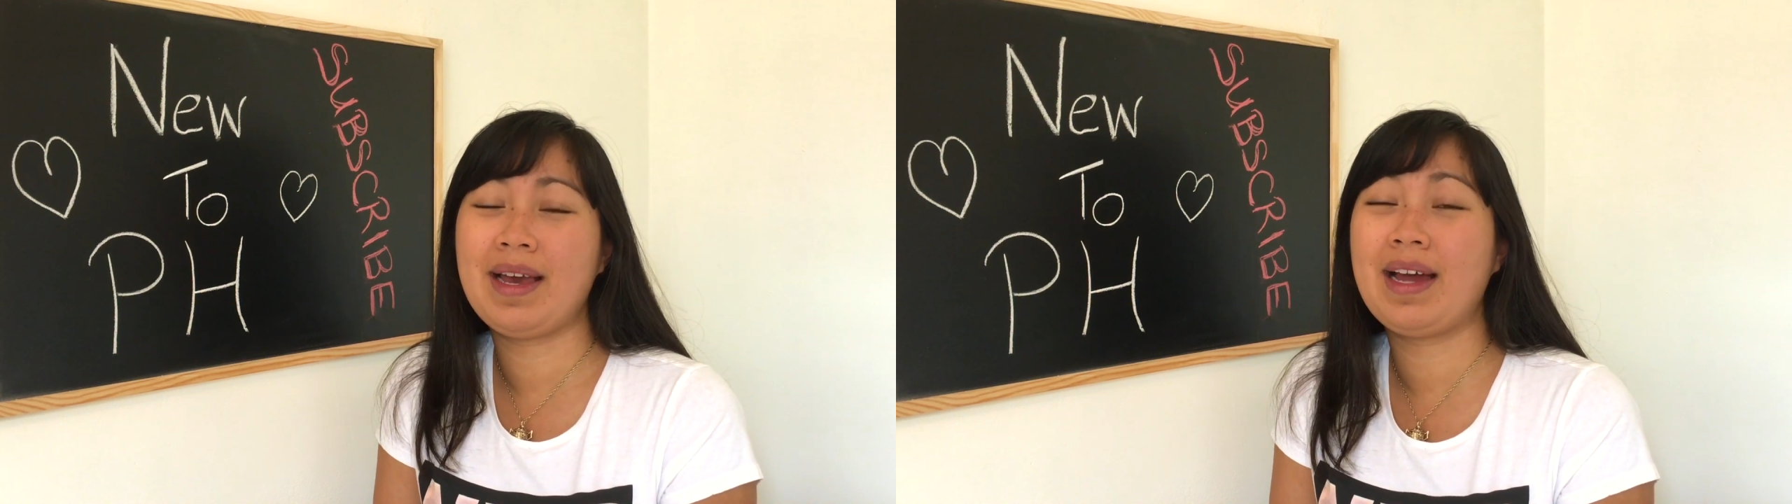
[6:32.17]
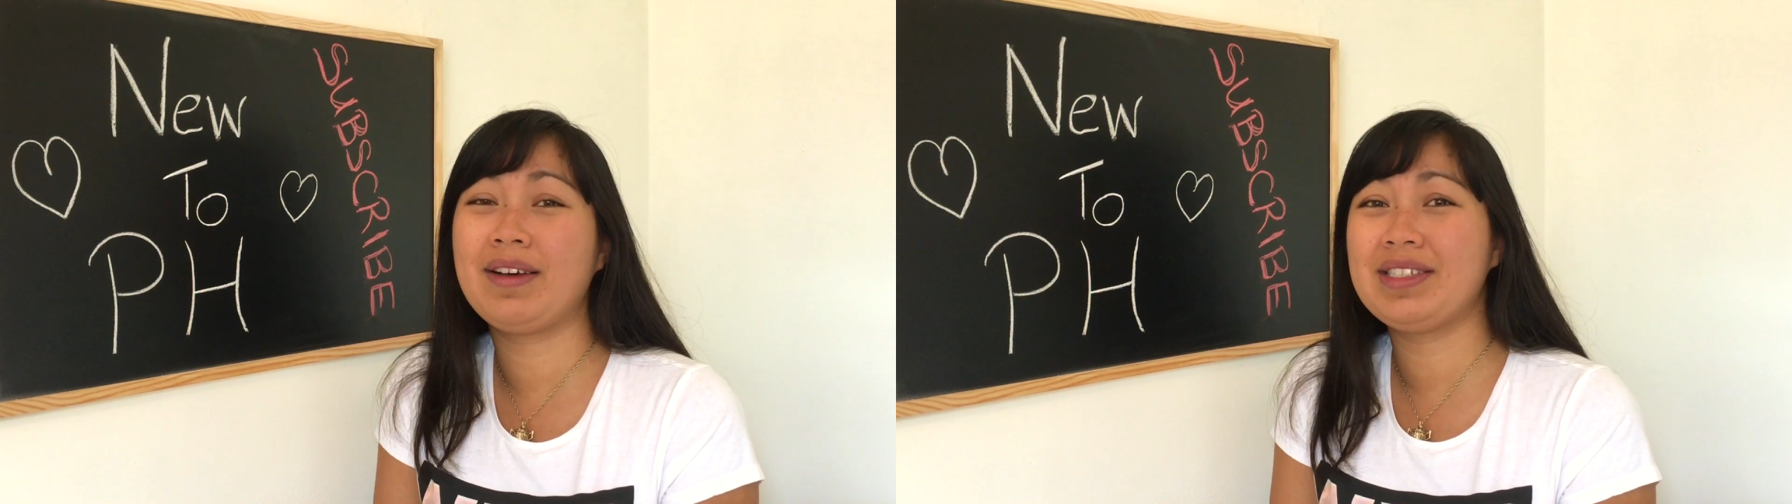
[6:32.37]

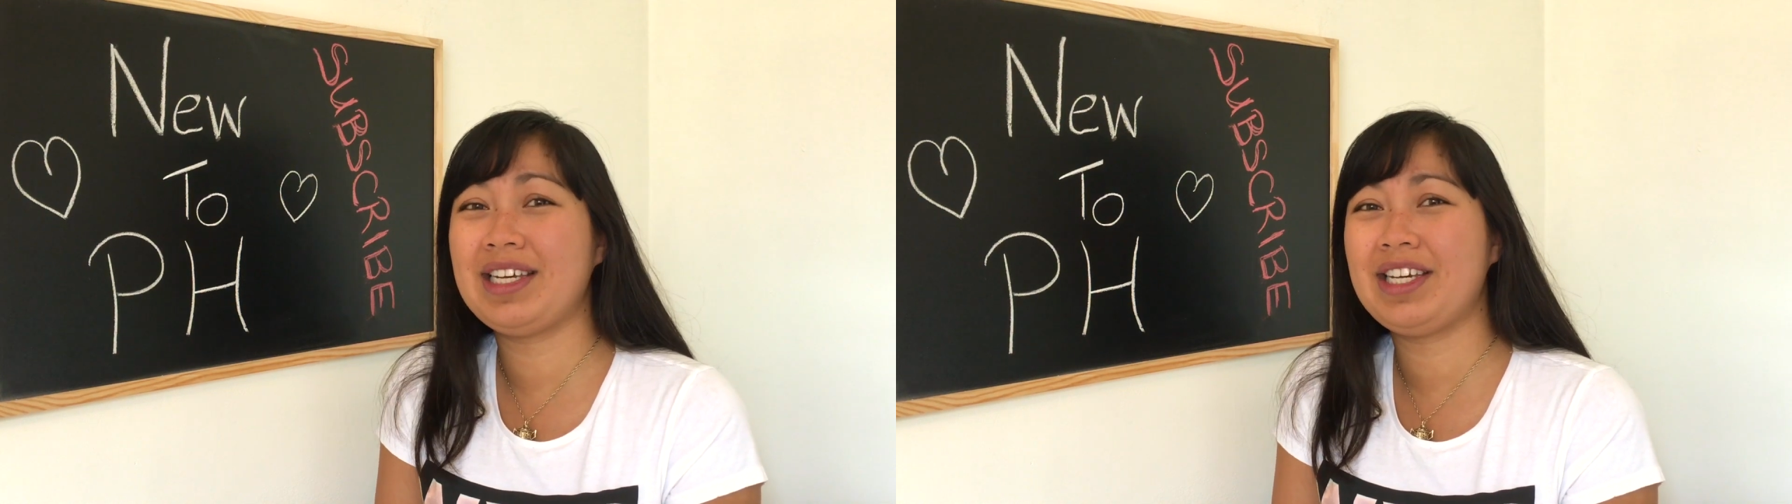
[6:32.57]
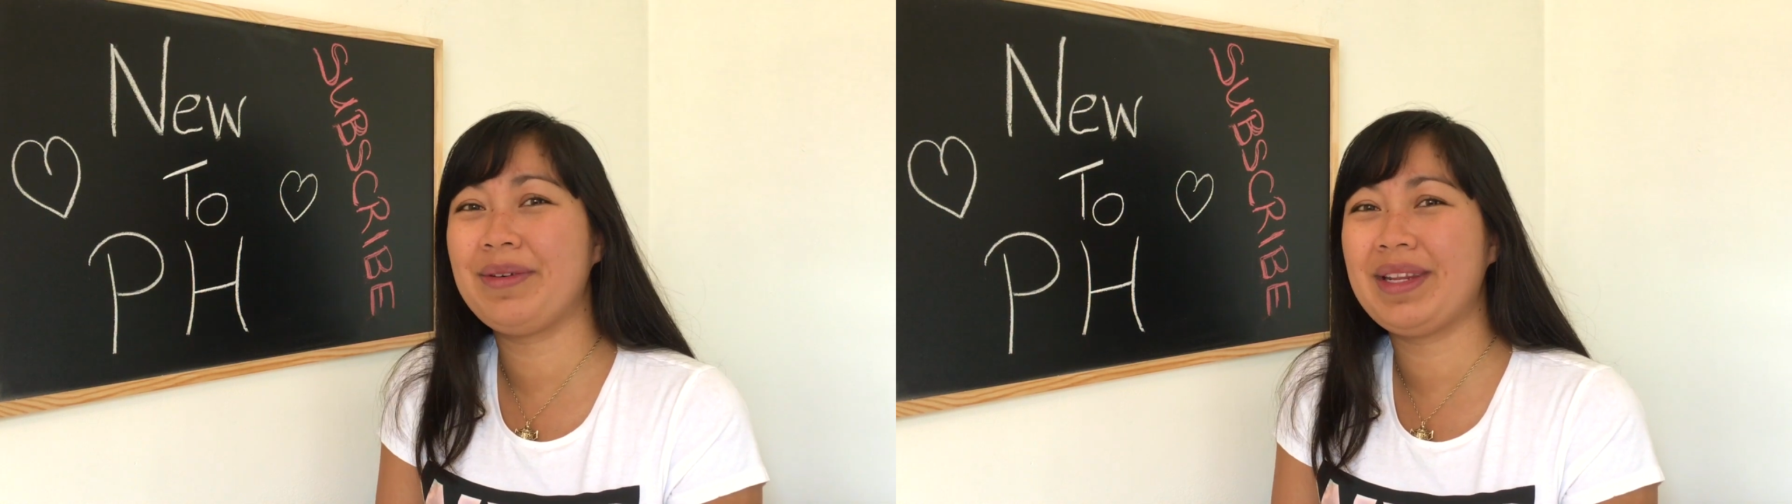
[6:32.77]
and I'll
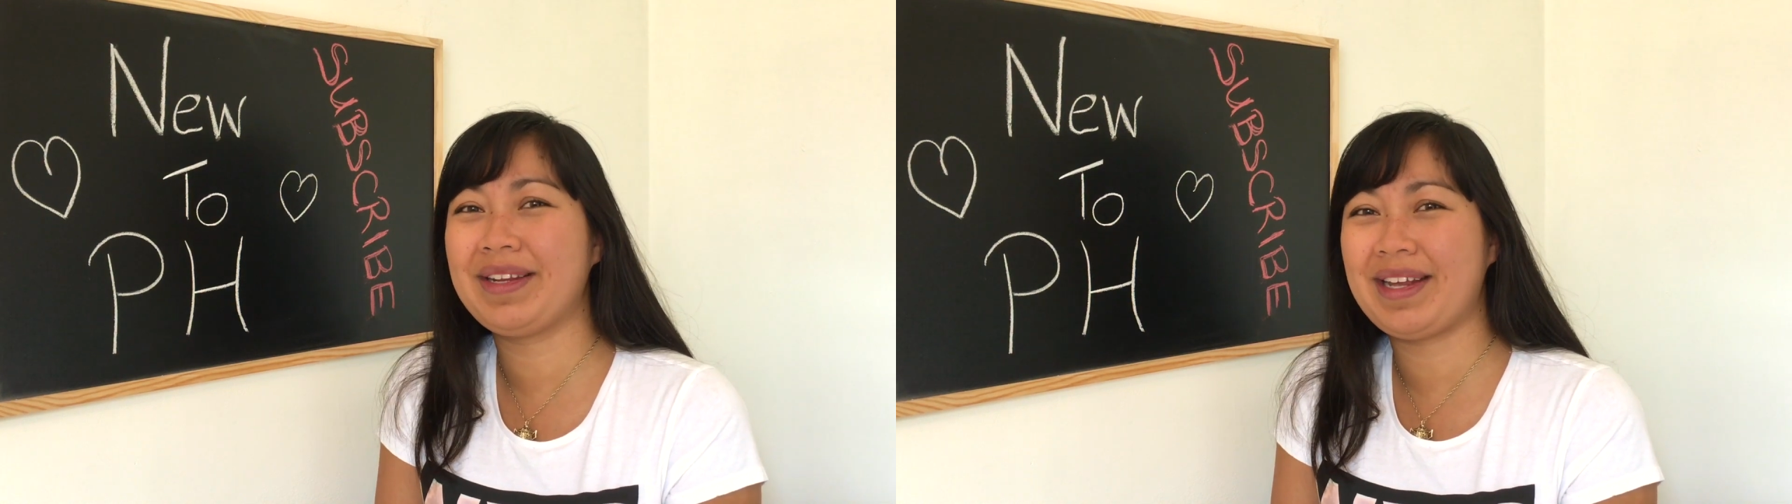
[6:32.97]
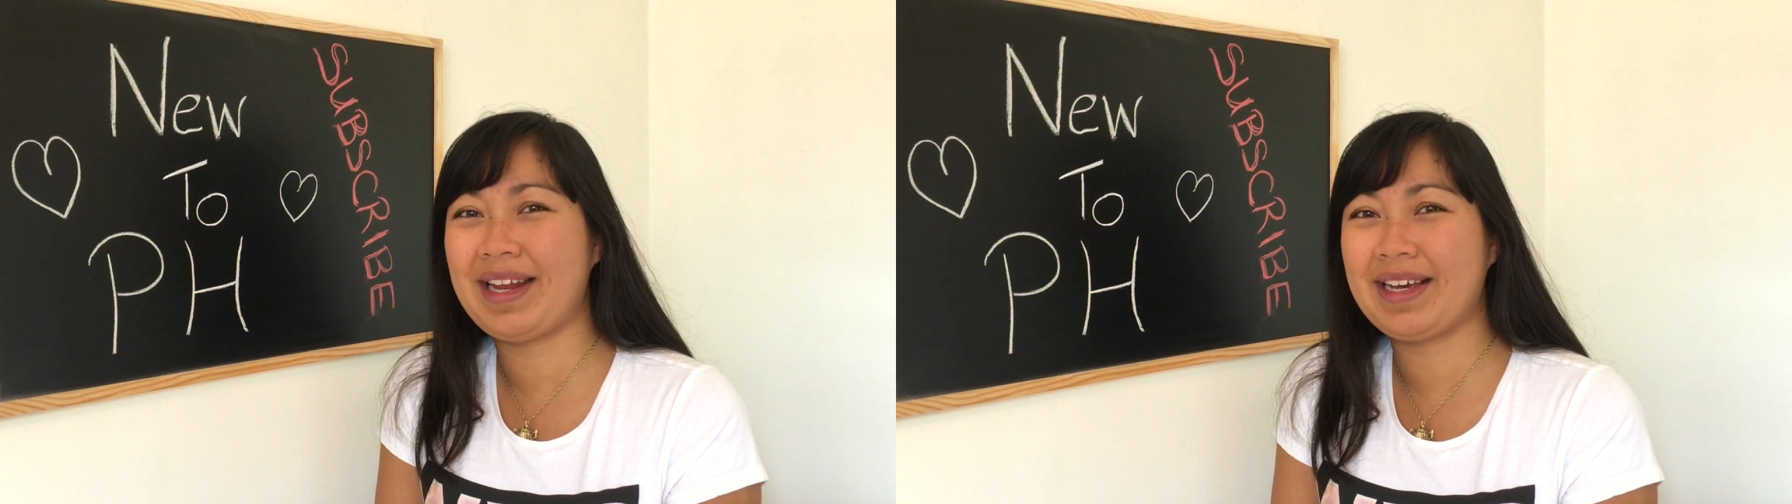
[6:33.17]
see you
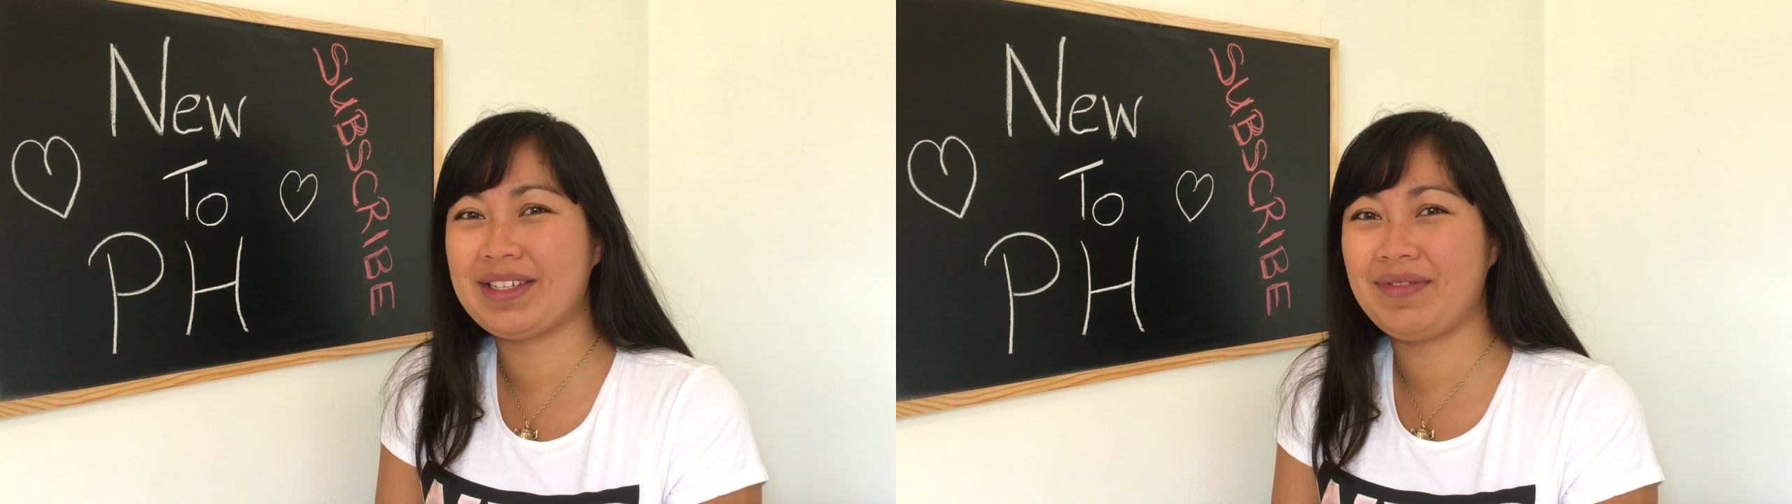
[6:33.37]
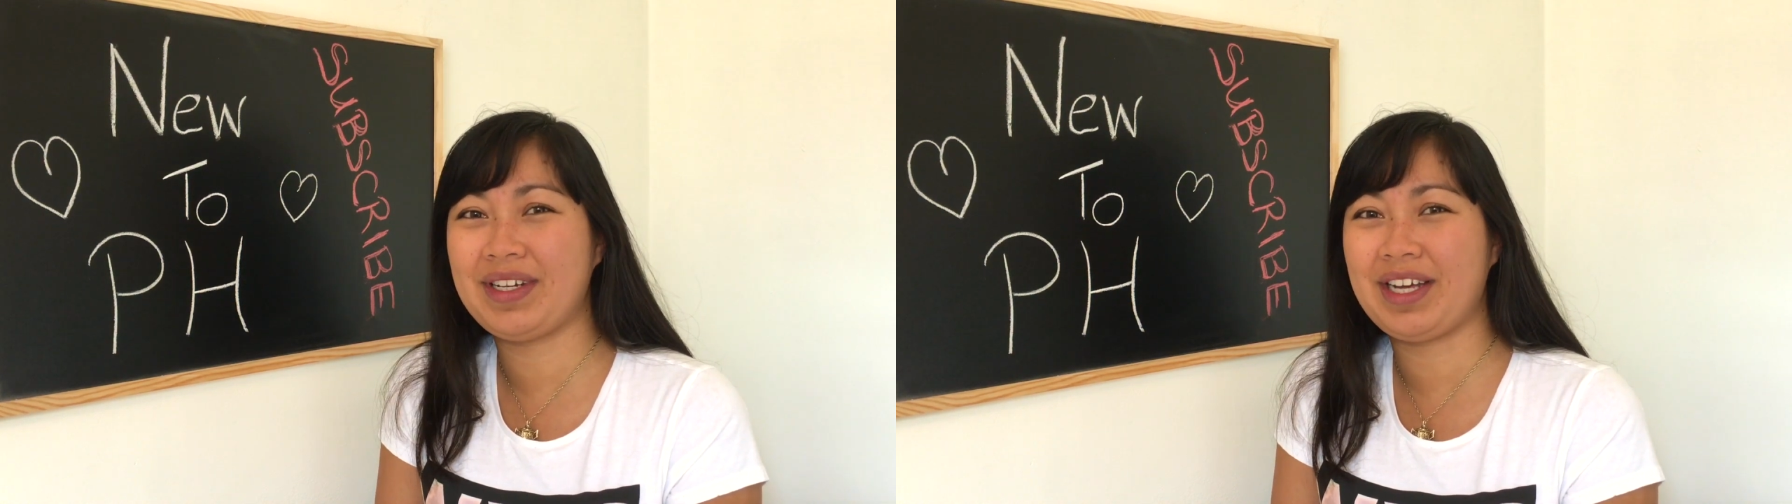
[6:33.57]
in the
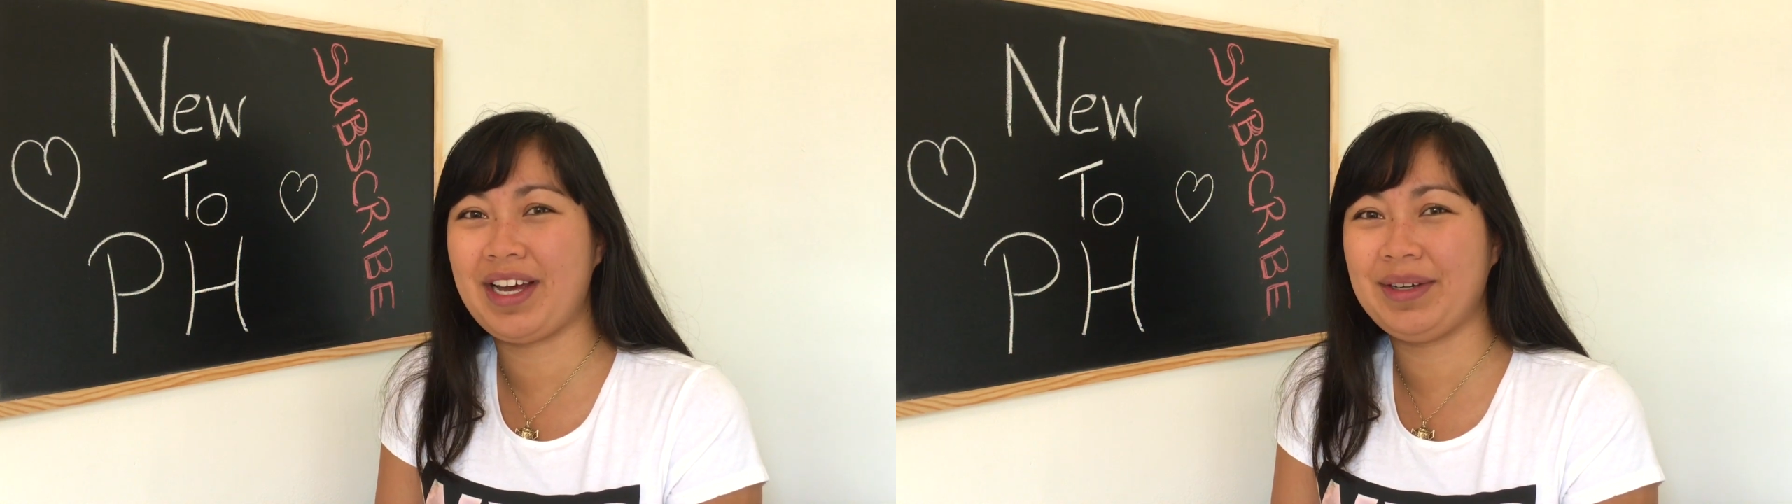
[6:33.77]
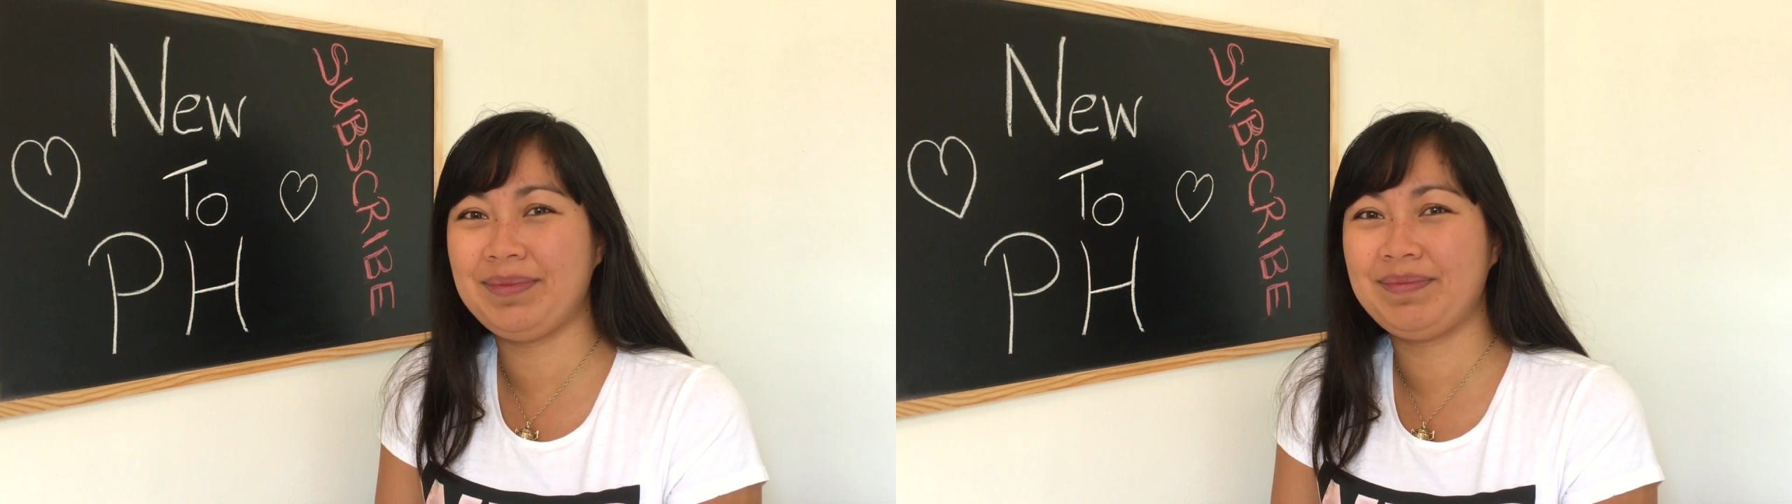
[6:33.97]
next
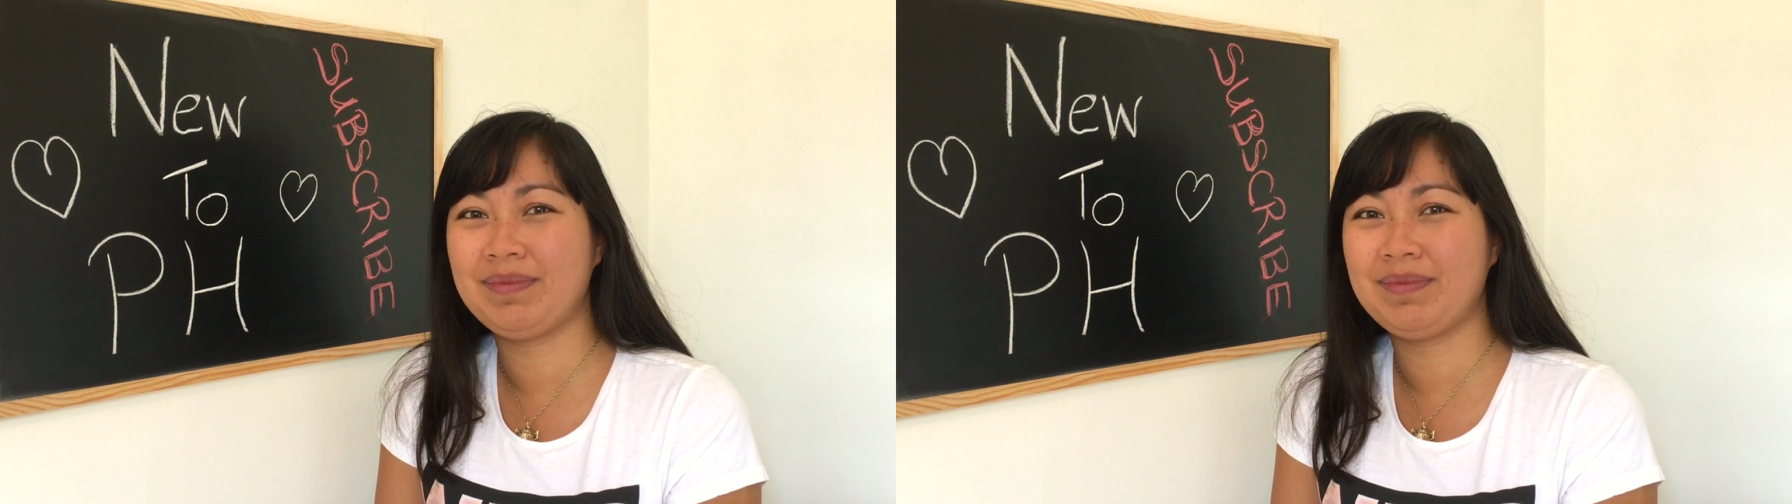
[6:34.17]
video